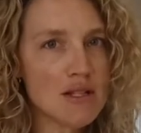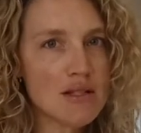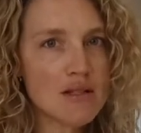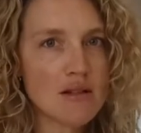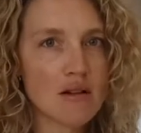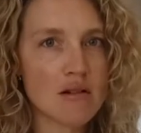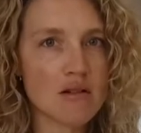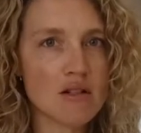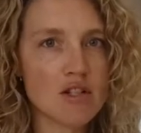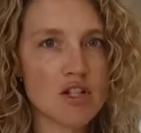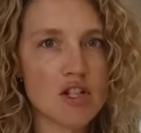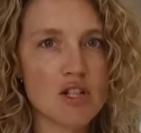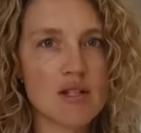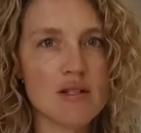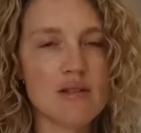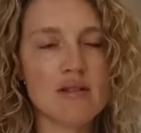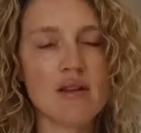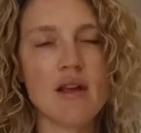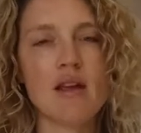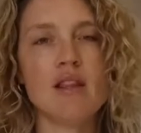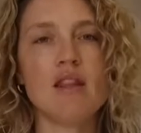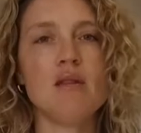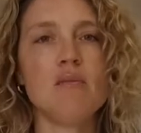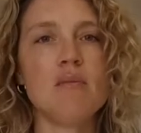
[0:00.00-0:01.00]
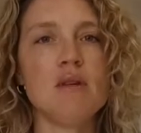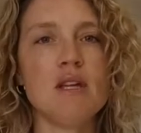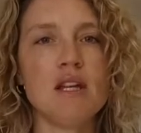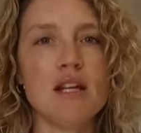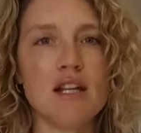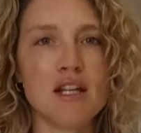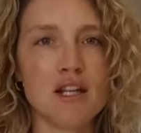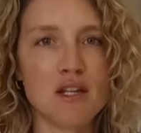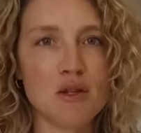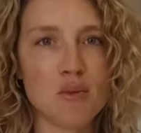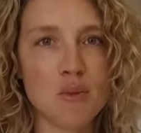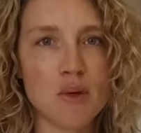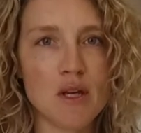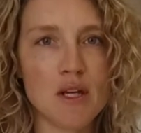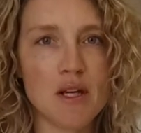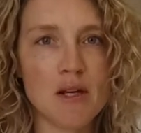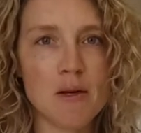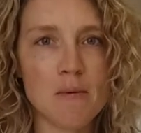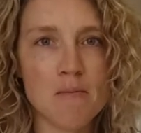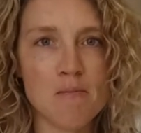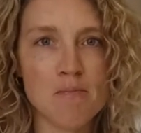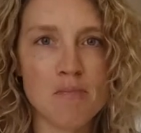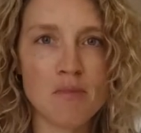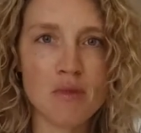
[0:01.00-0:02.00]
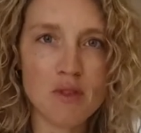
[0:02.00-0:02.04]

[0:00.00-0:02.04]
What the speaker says: starches at the beginning of the week.